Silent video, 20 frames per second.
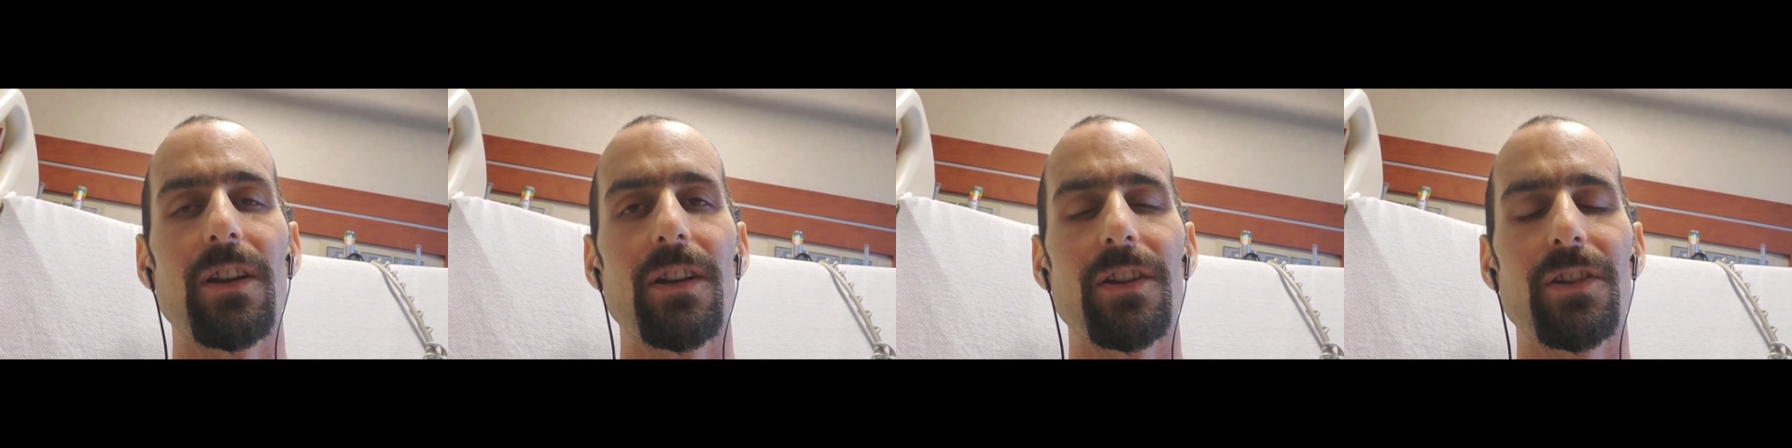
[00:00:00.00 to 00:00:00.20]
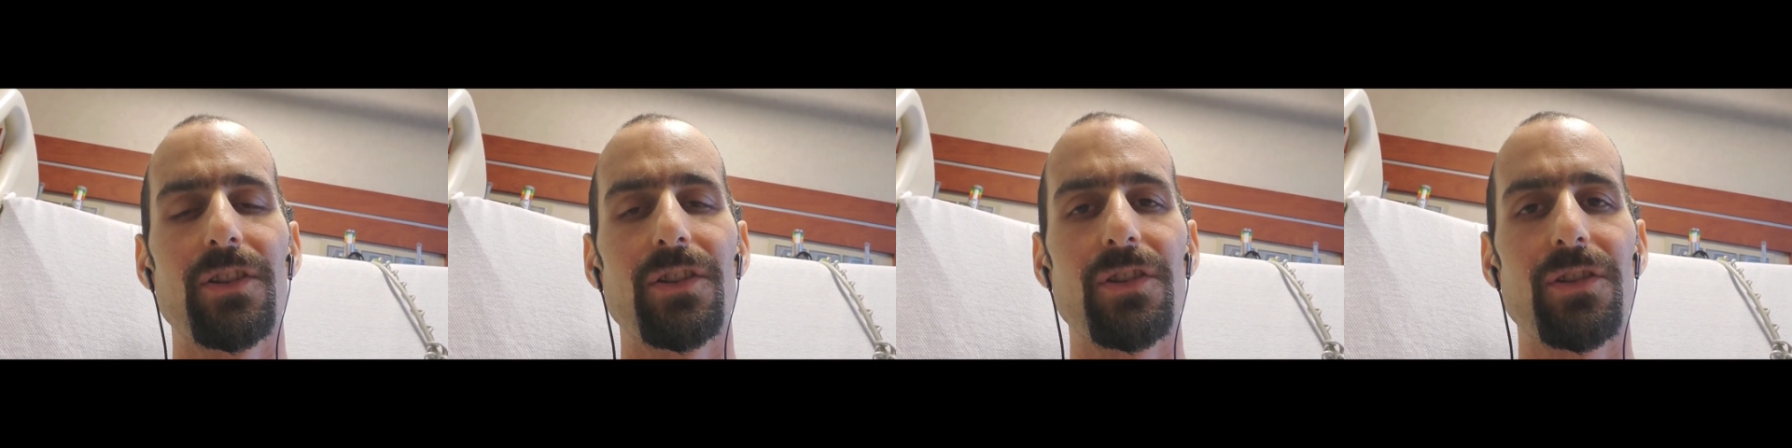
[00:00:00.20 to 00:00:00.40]

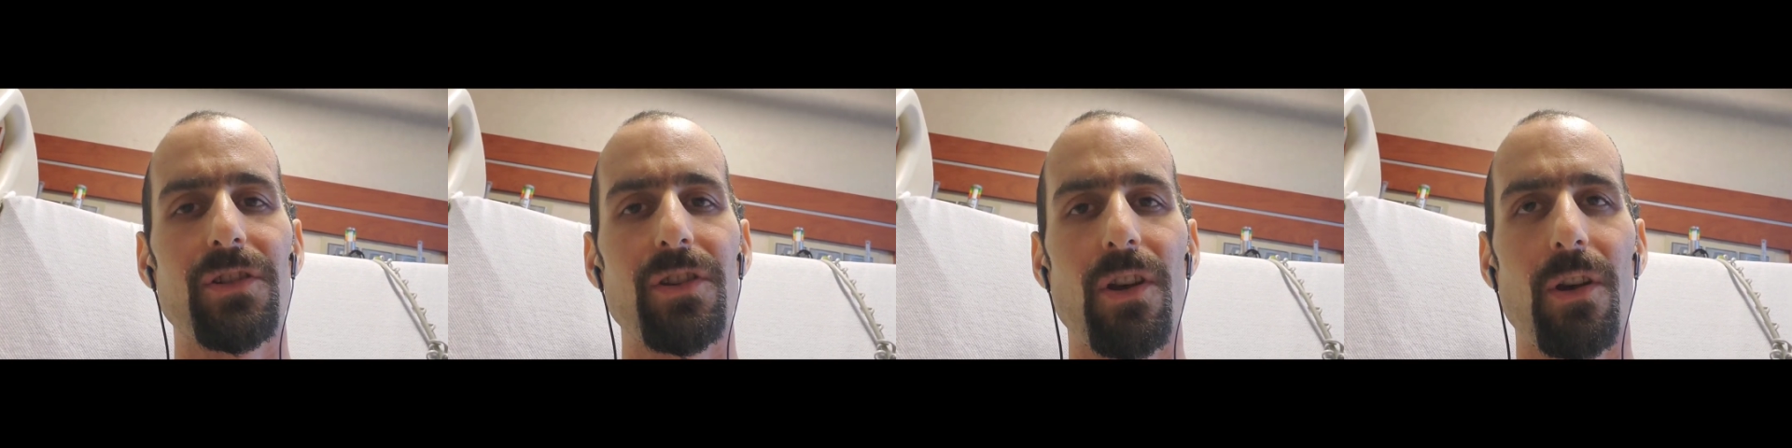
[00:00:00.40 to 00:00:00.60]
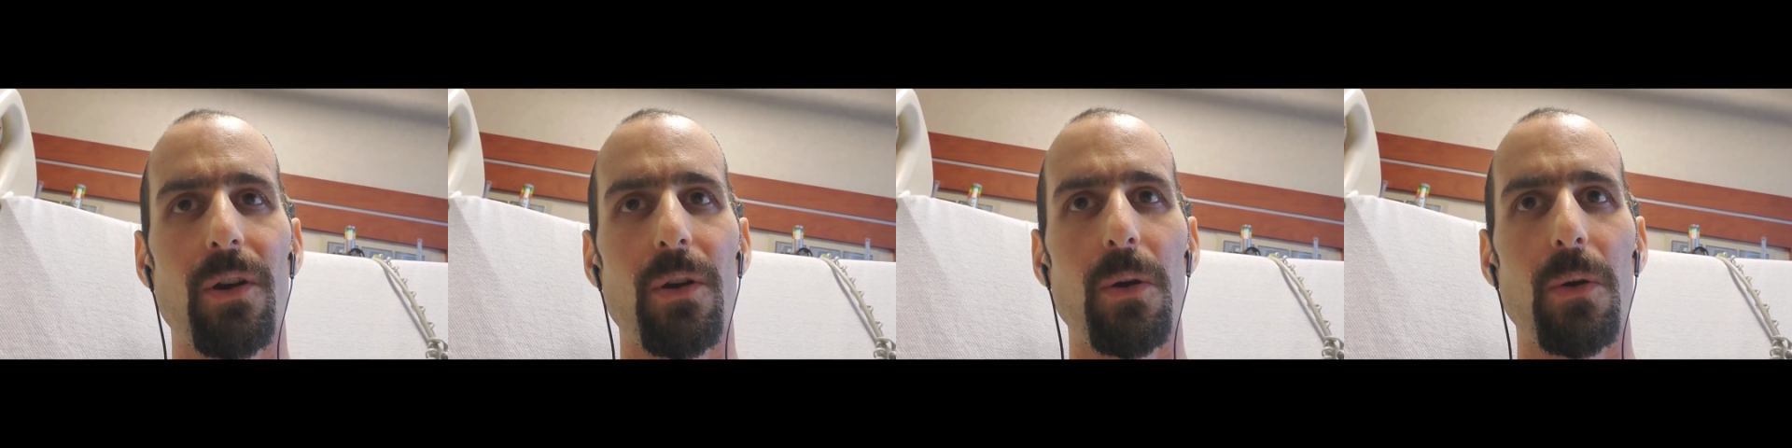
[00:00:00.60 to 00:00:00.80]

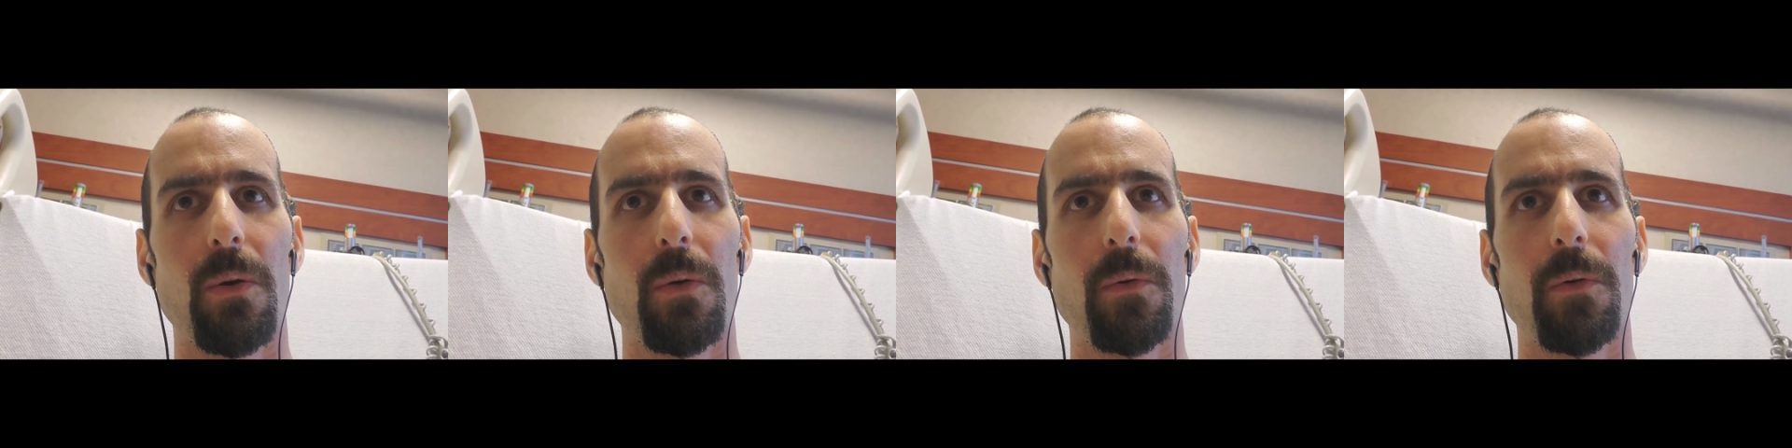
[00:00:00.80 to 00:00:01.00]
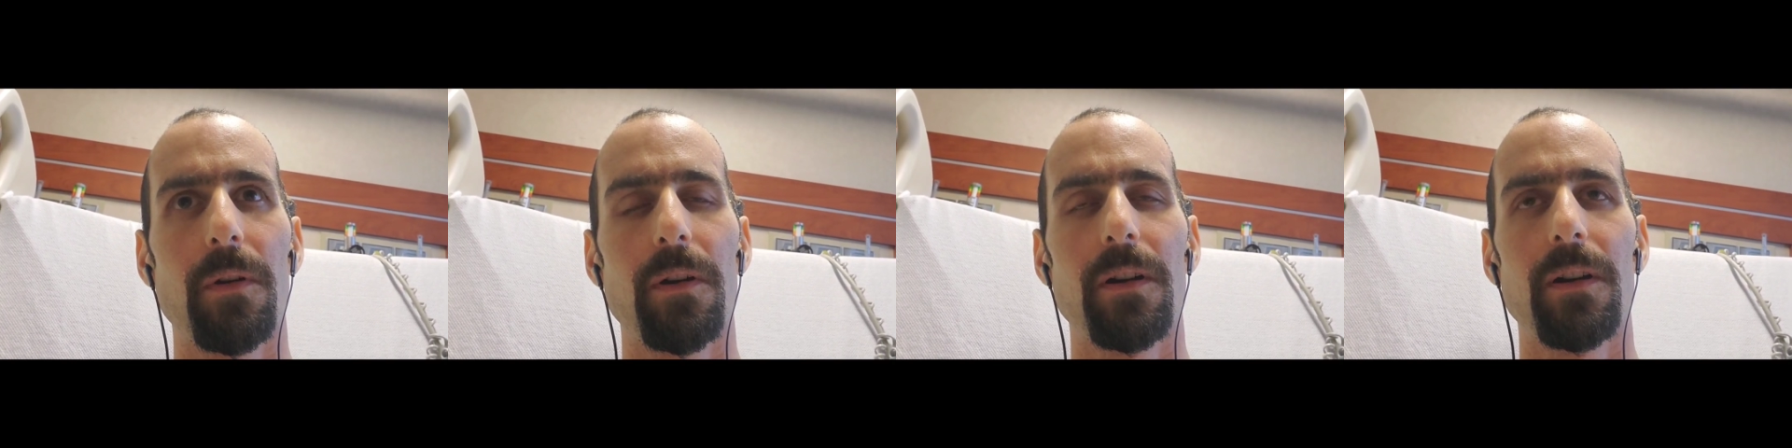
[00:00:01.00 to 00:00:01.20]

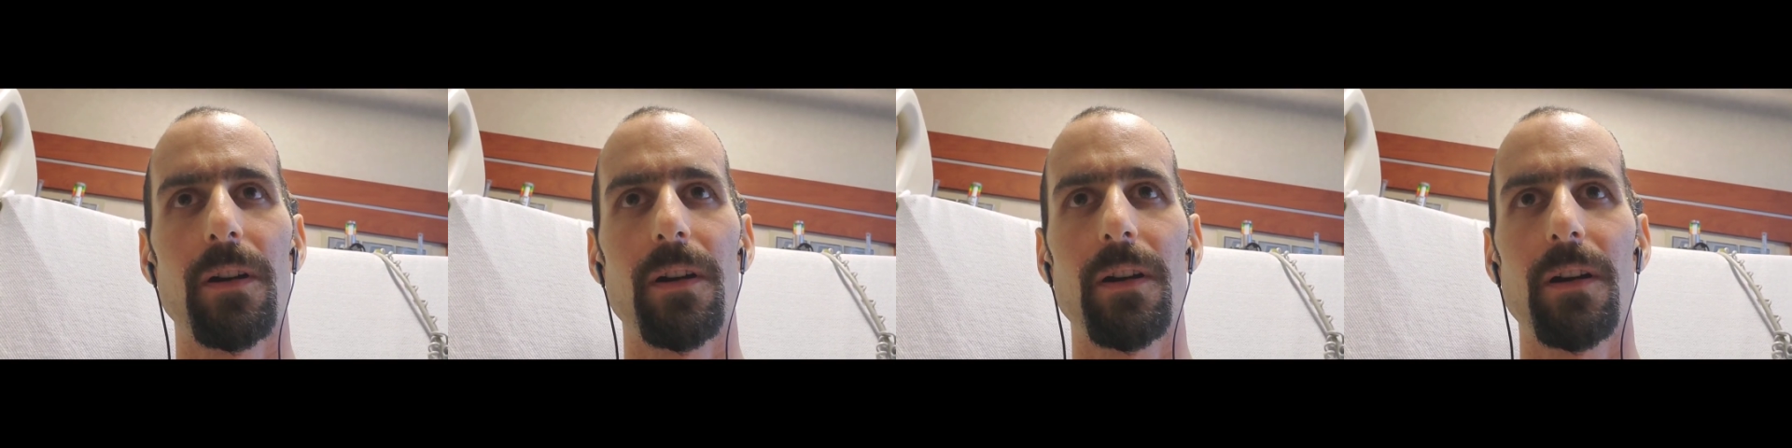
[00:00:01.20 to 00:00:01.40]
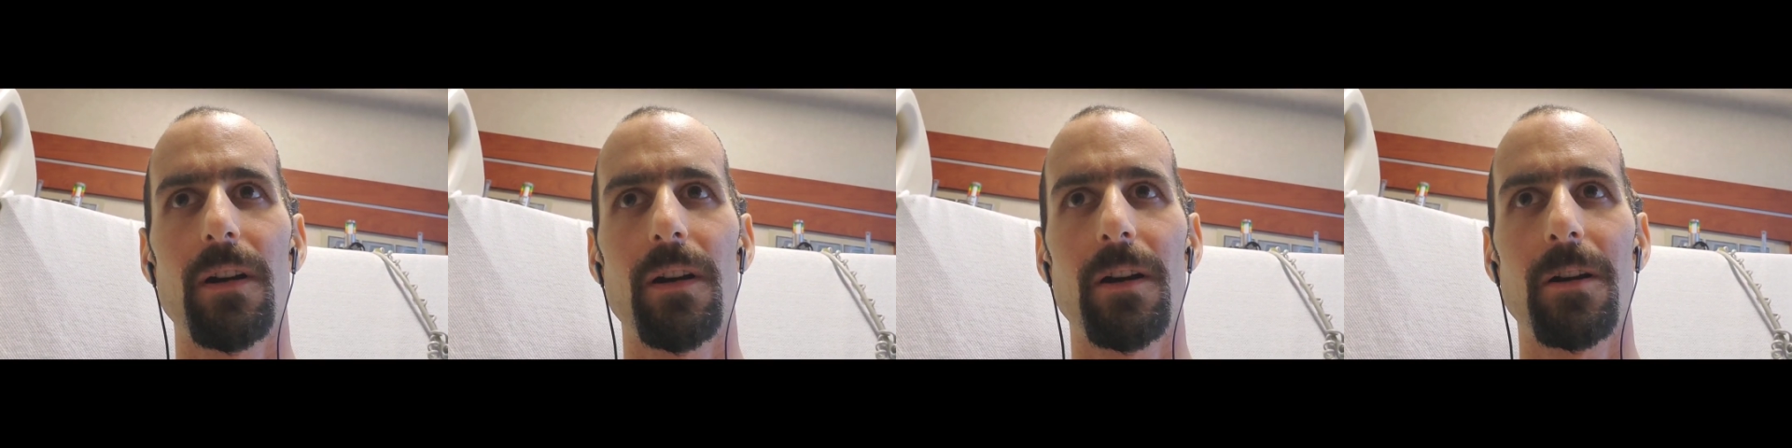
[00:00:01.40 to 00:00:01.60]
So
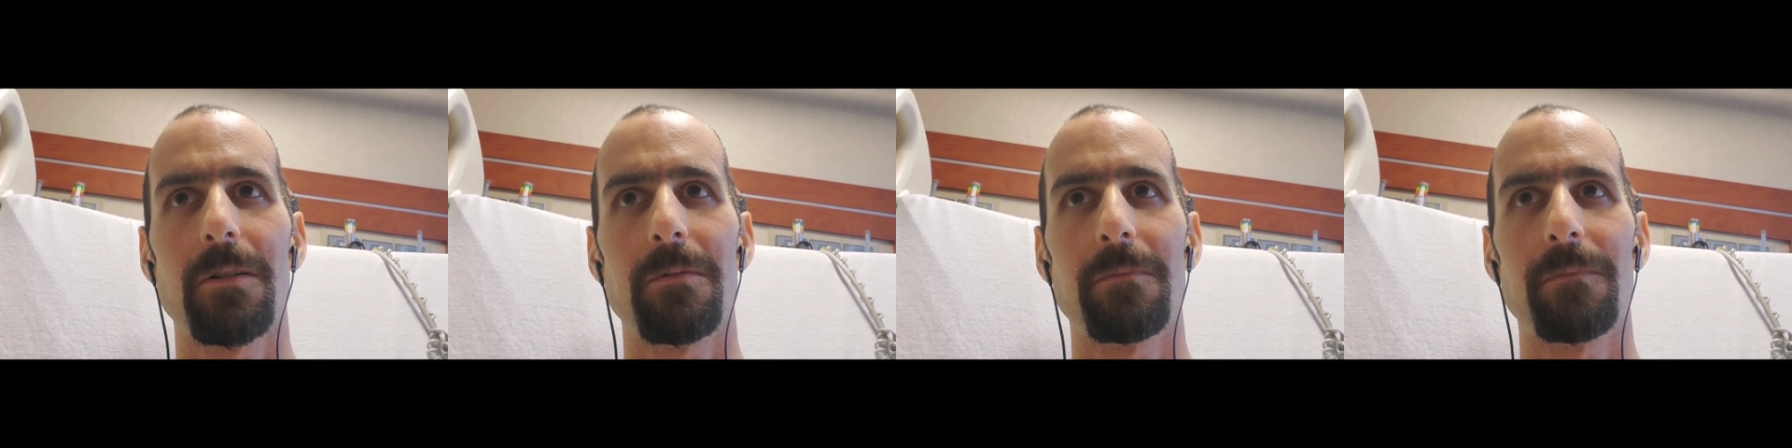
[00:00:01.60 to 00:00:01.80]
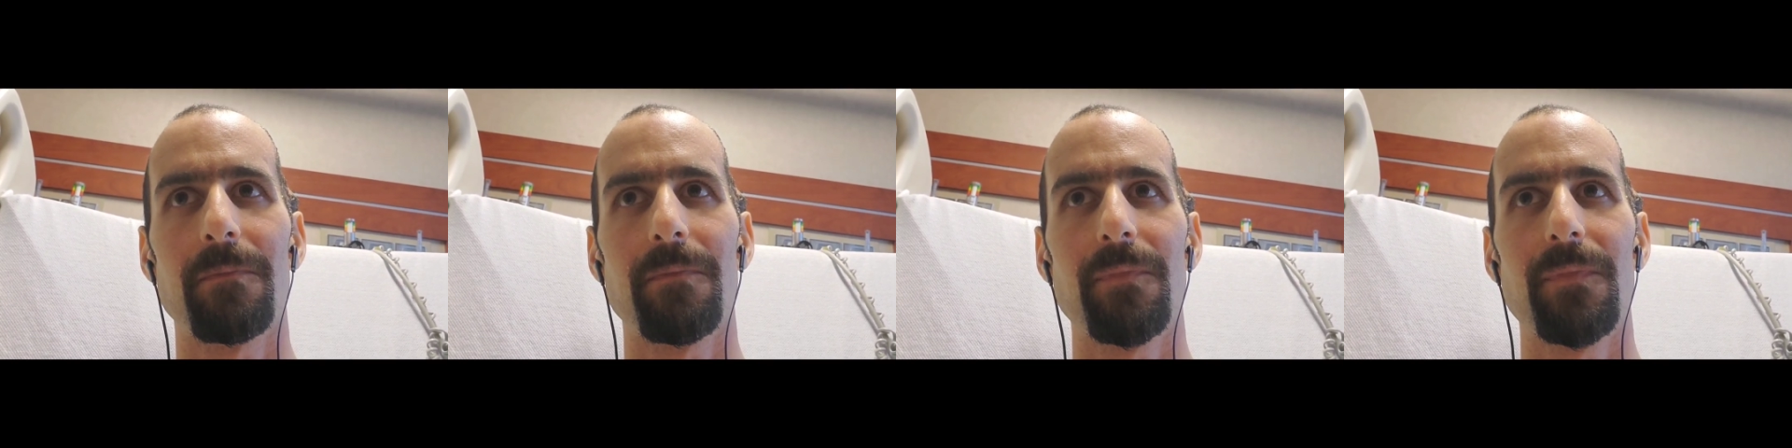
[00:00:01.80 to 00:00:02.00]

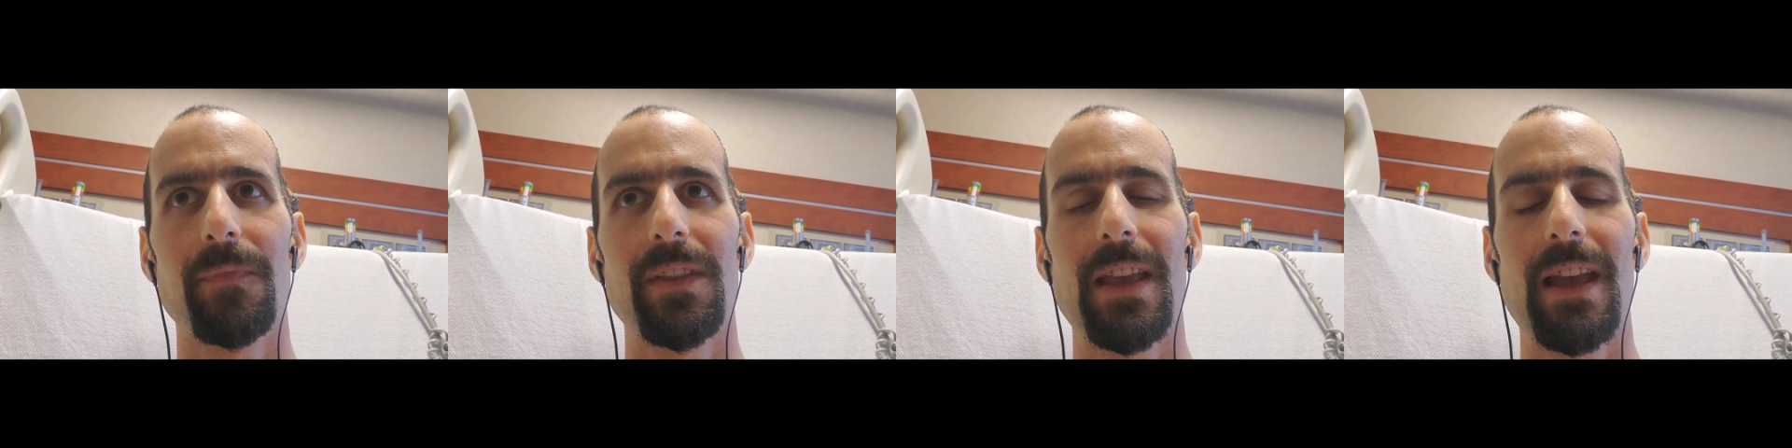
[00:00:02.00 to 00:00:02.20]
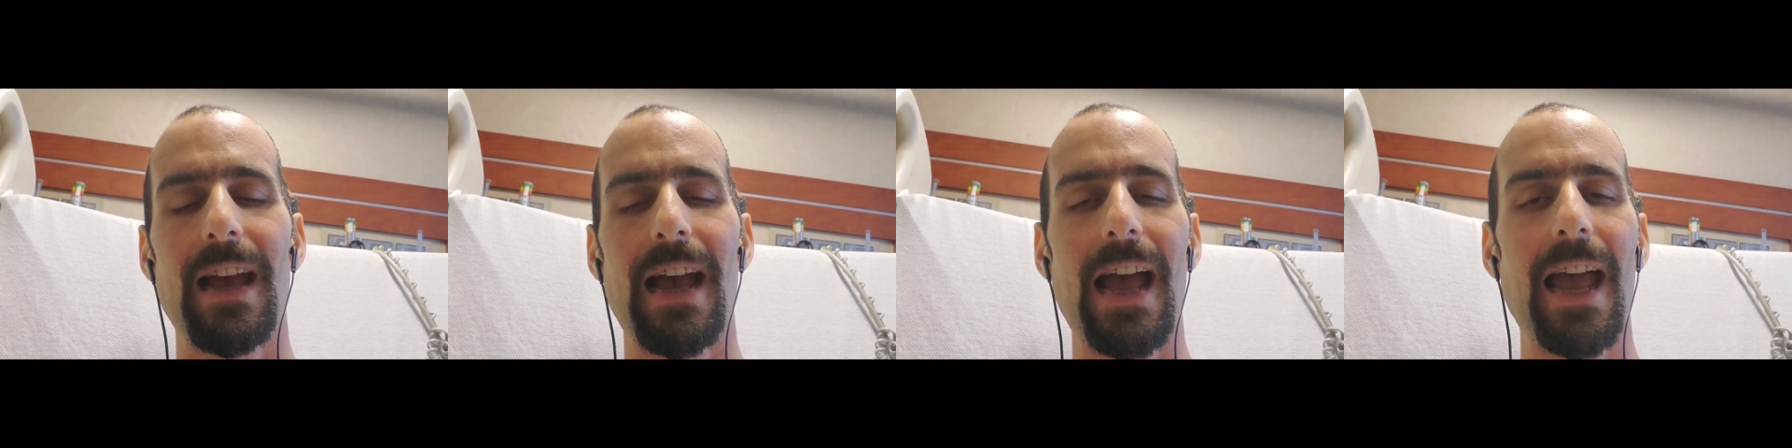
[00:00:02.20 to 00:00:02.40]
yeah,